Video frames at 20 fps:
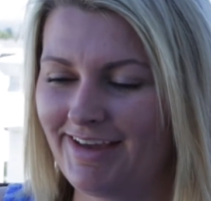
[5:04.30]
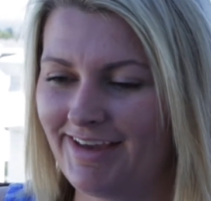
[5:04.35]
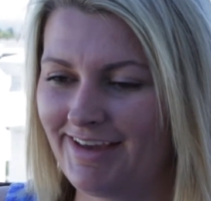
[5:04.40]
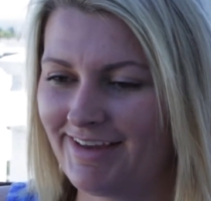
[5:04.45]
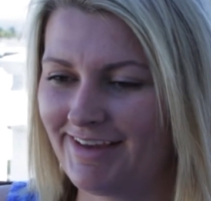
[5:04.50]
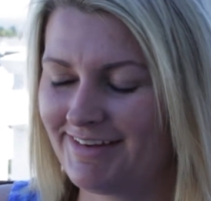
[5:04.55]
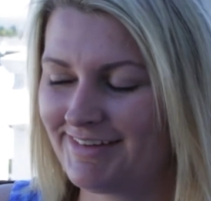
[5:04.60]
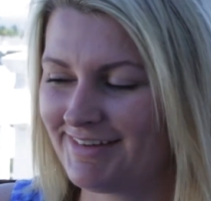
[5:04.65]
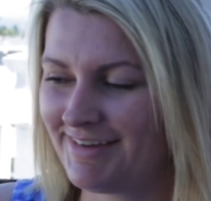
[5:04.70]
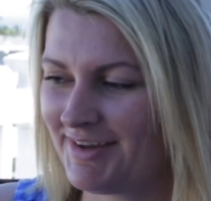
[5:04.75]

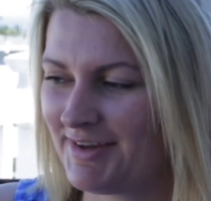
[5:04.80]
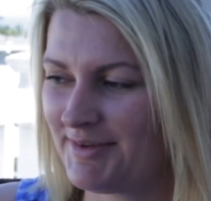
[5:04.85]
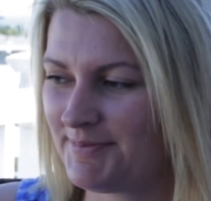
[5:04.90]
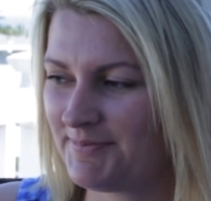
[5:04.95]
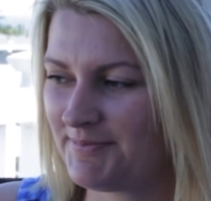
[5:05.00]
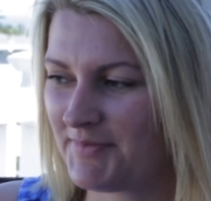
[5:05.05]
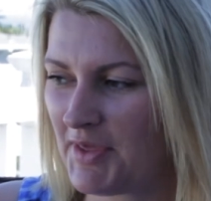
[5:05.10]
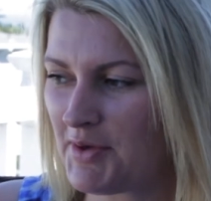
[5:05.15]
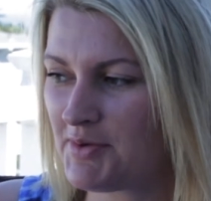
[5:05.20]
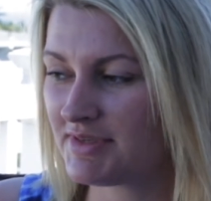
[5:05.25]

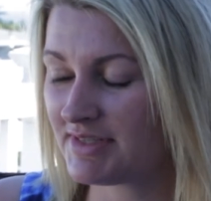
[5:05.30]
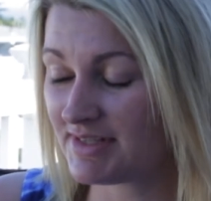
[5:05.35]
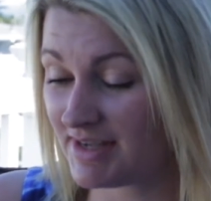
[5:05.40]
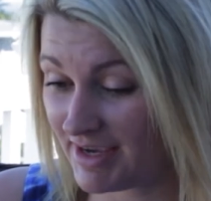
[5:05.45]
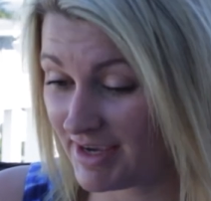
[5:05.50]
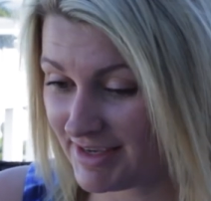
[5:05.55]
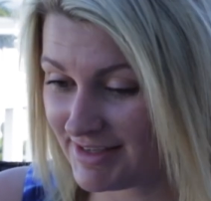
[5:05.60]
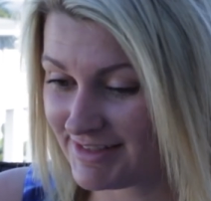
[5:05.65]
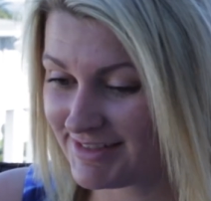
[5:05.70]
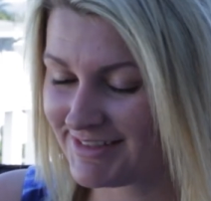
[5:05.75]
And it was
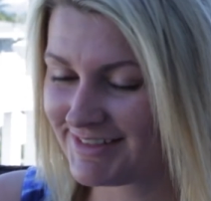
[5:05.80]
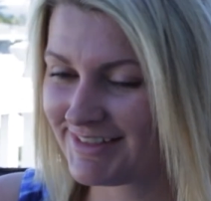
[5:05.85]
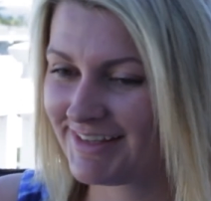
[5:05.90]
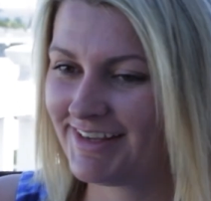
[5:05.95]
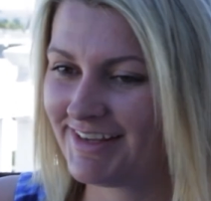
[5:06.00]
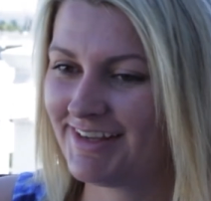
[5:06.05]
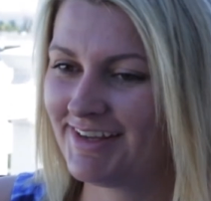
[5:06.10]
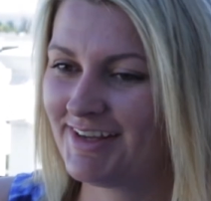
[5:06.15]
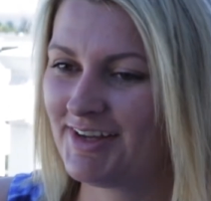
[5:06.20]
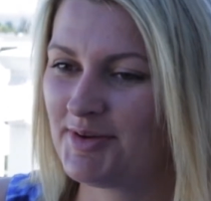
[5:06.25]
nice,
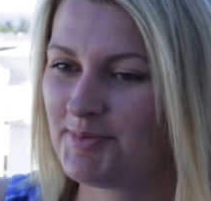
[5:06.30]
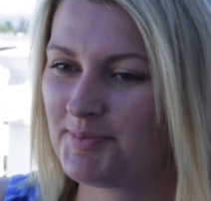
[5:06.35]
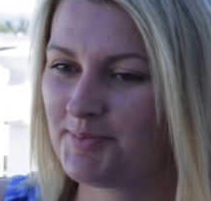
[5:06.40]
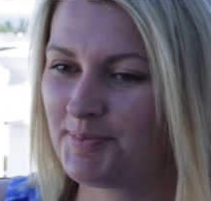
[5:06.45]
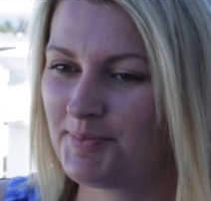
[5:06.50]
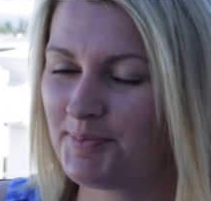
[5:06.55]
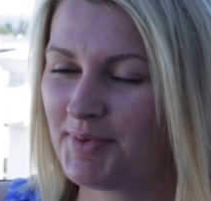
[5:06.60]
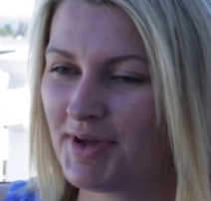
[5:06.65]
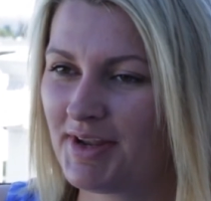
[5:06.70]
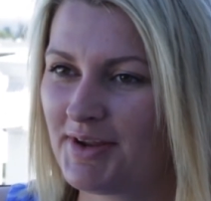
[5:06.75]

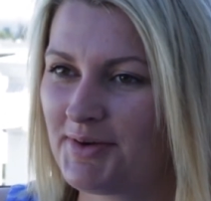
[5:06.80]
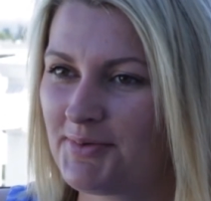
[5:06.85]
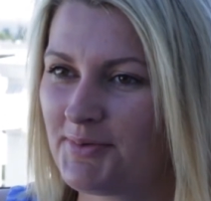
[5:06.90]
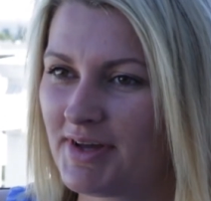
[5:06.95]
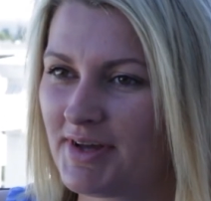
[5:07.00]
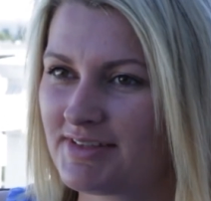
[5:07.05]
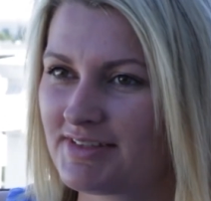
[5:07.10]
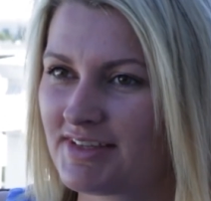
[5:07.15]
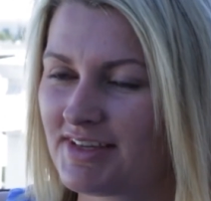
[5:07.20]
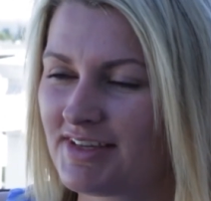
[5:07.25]
but it
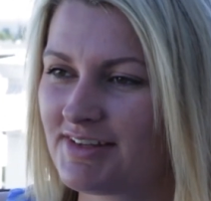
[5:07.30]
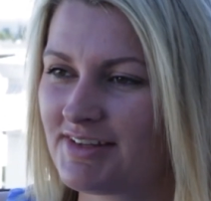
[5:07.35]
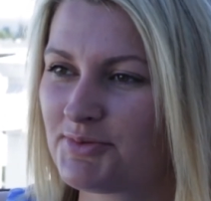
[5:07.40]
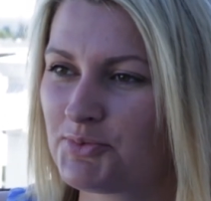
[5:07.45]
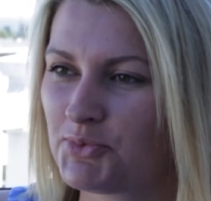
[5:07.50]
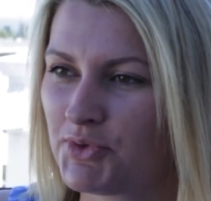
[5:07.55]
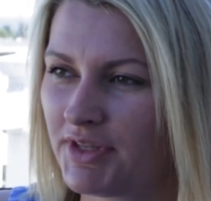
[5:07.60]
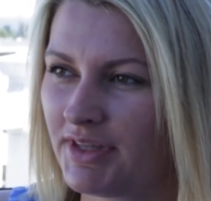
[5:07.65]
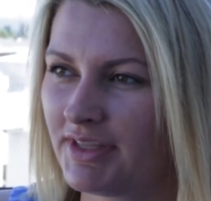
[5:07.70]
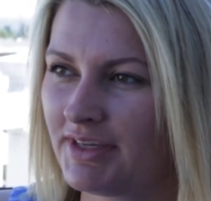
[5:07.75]
wasn't
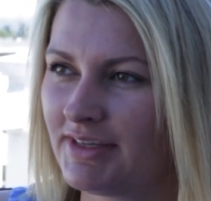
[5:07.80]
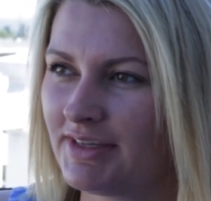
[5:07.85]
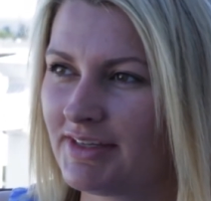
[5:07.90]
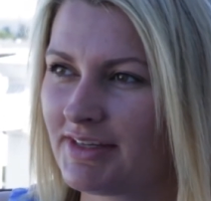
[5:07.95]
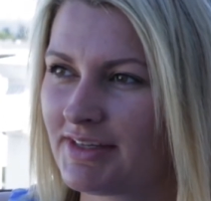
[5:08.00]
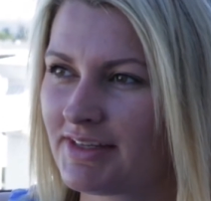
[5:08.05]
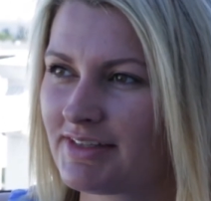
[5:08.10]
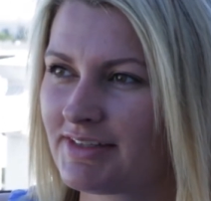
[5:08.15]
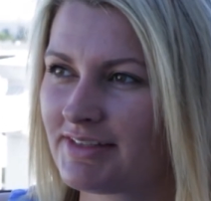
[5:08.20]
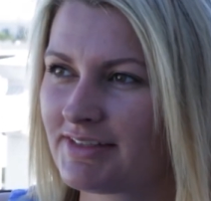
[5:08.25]

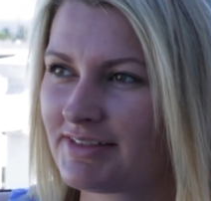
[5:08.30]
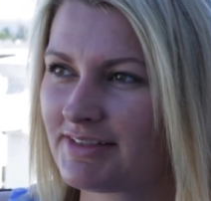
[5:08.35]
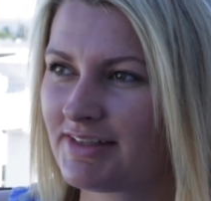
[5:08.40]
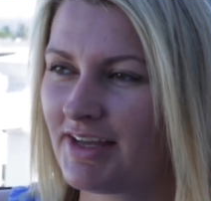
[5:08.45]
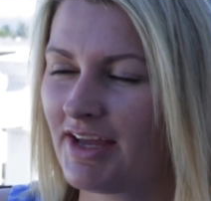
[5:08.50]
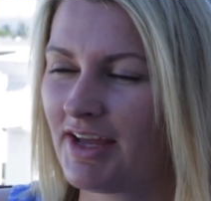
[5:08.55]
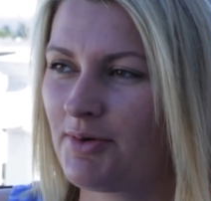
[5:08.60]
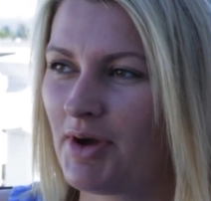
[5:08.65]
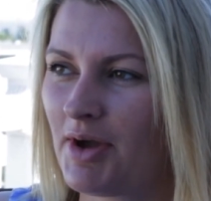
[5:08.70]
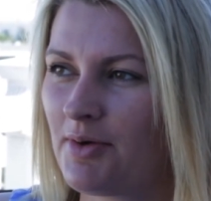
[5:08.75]
really,
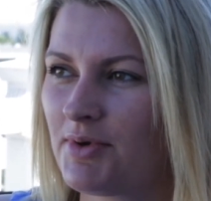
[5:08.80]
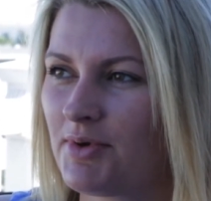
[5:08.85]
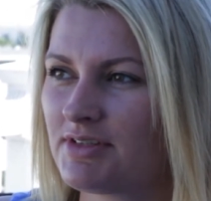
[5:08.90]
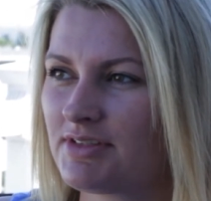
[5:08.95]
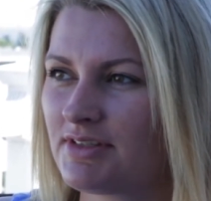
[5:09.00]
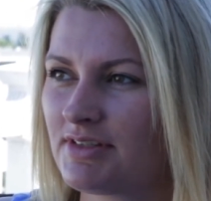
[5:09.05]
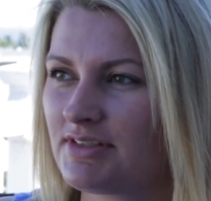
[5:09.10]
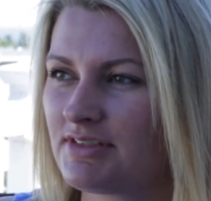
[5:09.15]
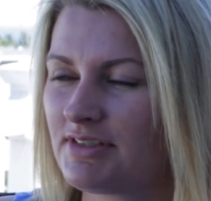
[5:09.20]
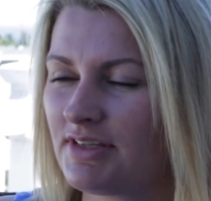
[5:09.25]
I
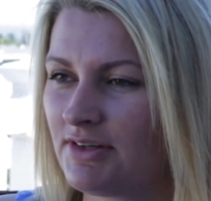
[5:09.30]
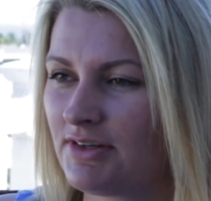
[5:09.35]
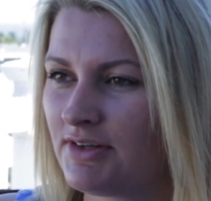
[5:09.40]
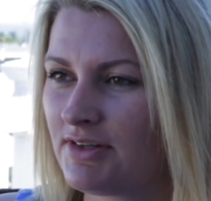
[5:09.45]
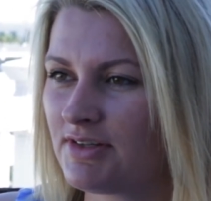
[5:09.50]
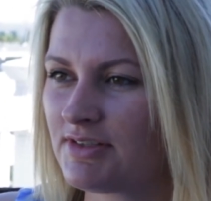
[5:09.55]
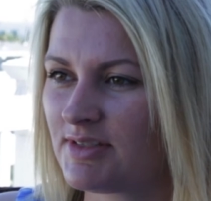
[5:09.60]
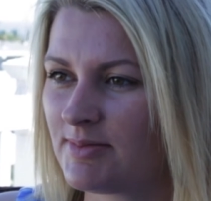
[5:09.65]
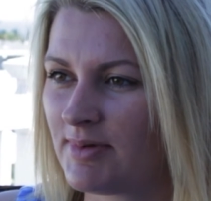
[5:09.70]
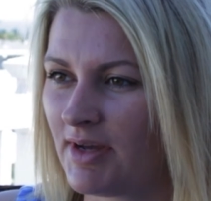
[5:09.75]
wasn't
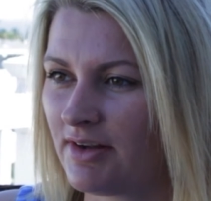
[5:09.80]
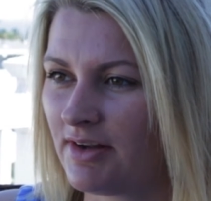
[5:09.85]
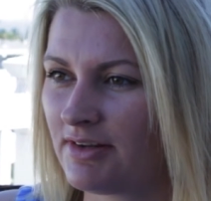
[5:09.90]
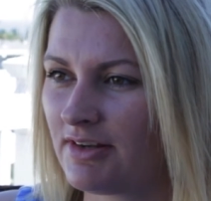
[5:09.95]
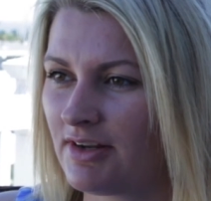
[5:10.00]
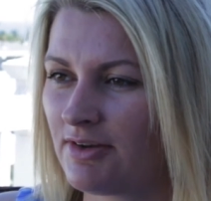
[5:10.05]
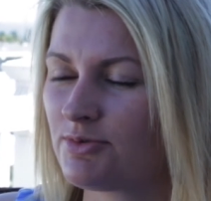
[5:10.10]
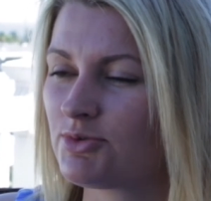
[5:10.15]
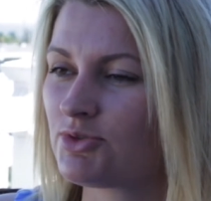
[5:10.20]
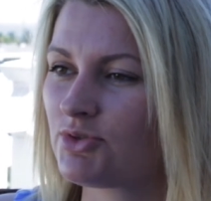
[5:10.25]
serious about it.
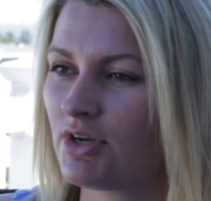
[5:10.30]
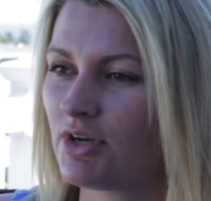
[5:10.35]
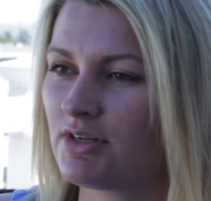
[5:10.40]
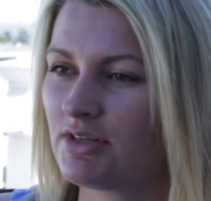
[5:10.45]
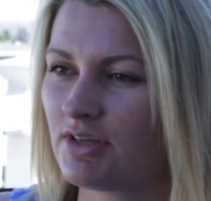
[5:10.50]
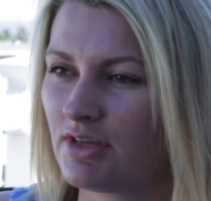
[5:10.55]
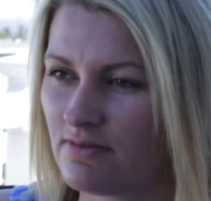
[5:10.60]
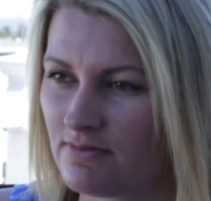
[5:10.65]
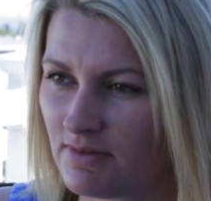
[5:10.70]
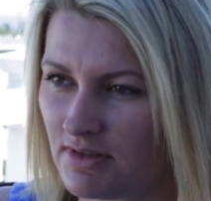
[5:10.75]
I was trying to
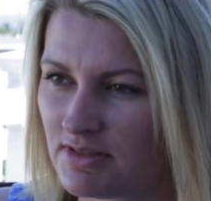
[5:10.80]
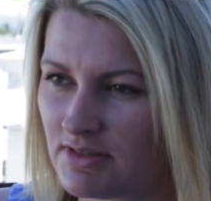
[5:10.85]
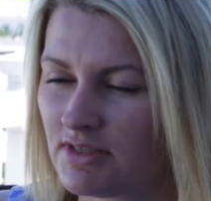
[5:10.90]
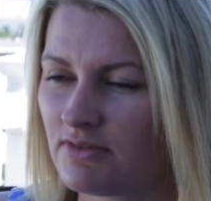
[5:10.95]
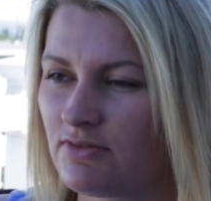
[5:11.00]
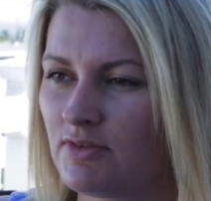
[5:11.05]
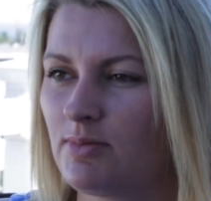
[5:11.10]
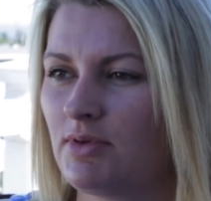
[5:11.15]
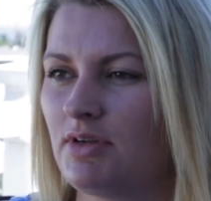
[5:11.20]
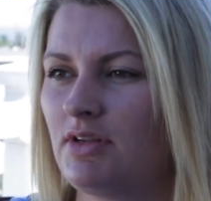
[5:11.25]
convince
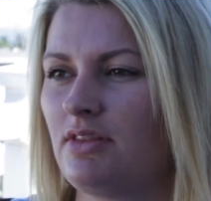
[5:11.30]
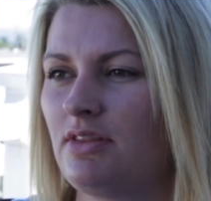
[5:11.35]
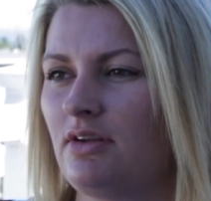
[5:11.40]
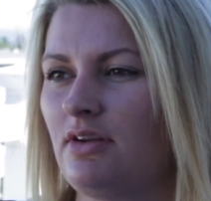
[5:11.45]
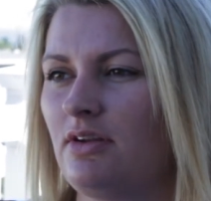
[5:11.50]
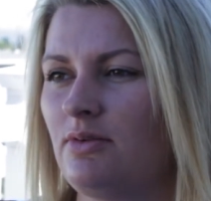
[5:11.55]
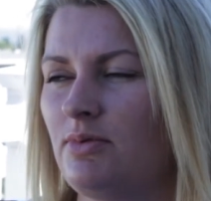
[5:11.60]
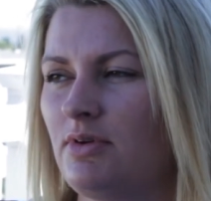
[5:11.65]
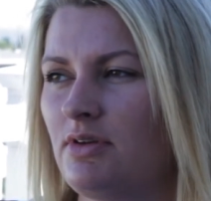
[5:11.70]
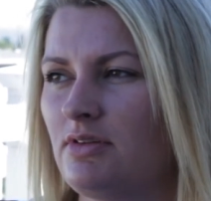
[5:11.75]
everybody that
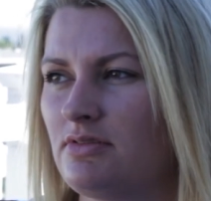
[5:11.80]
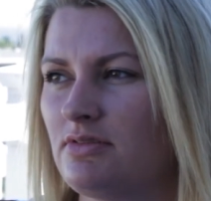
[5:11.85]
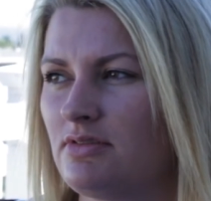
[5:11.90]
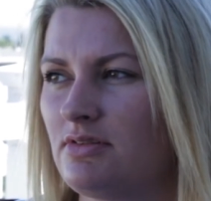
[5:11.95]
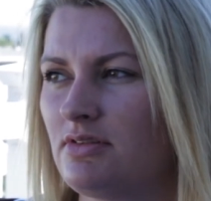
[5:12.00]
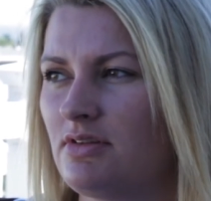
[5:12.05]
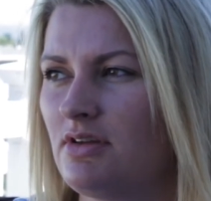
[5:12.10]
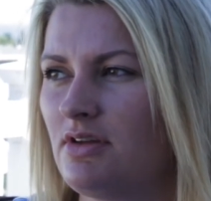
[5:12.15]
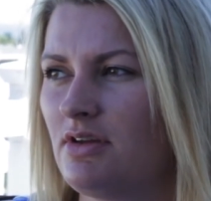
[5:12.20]
I was.